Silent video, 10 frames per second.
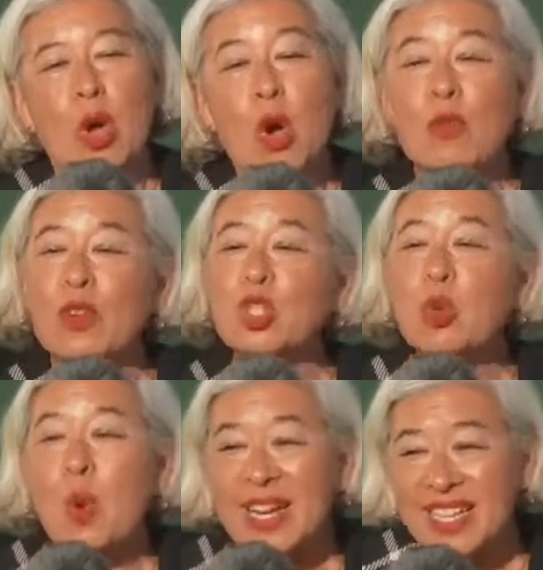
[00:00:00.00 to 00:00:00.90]
over
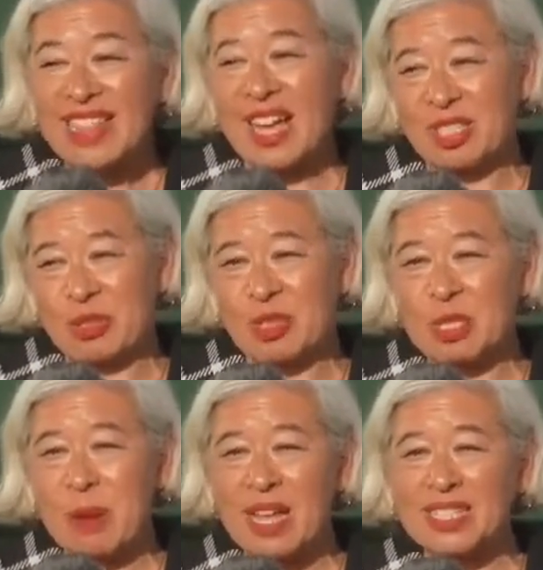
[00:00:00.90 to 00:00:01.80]
20,000
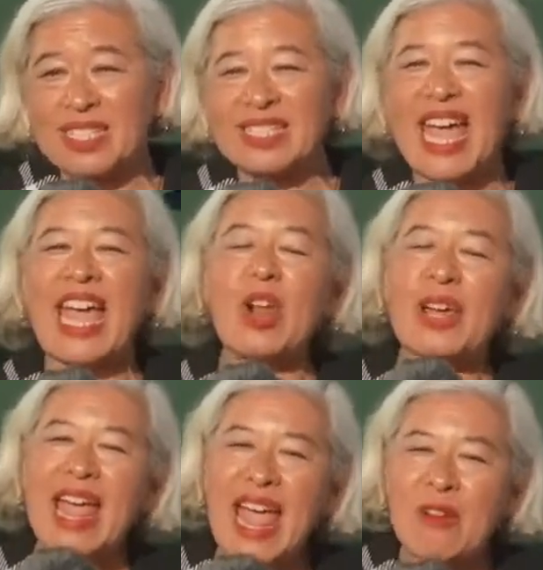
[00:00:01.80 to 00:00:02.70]
responses, and on
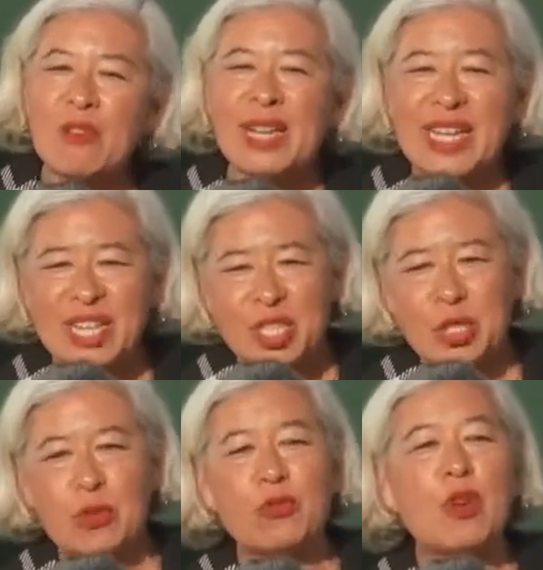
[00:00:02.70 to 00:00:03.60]
every
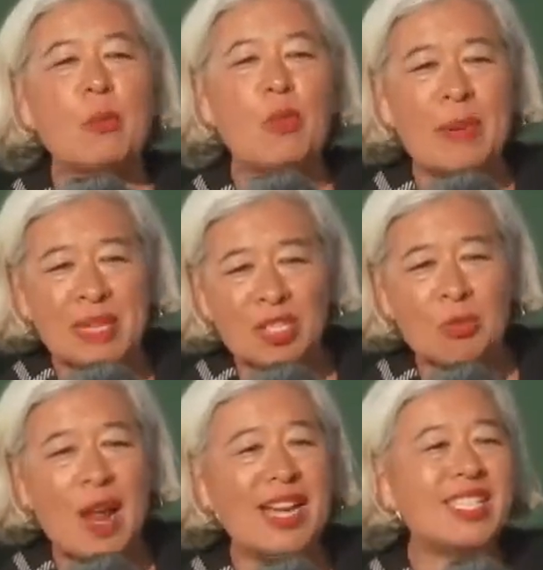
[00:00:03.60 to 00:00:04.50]
issue from women's
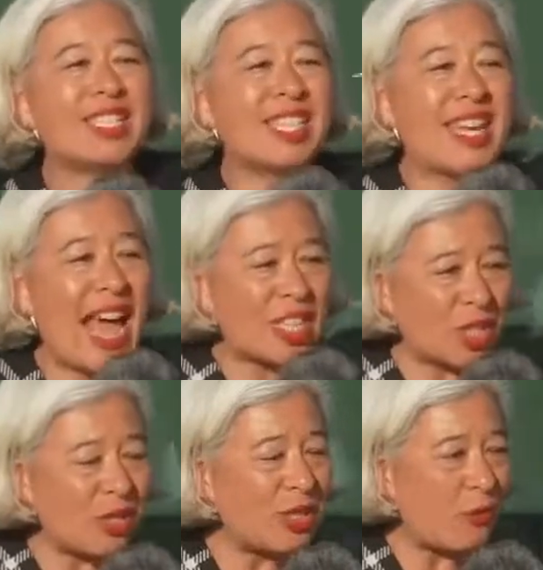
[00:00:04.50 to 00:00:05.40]
rights to
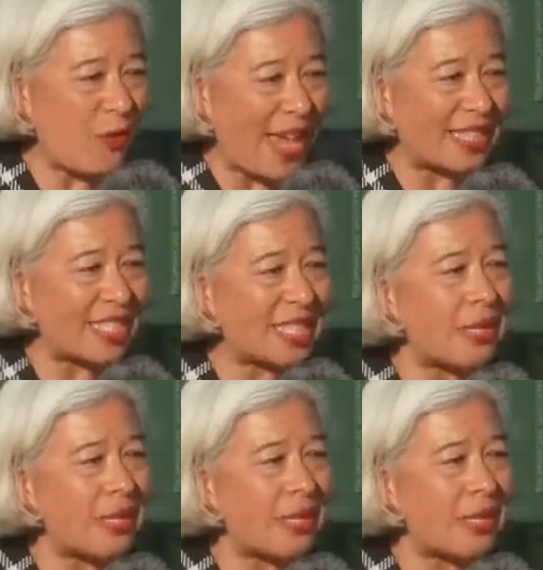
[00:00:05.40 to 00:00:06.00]
national defense,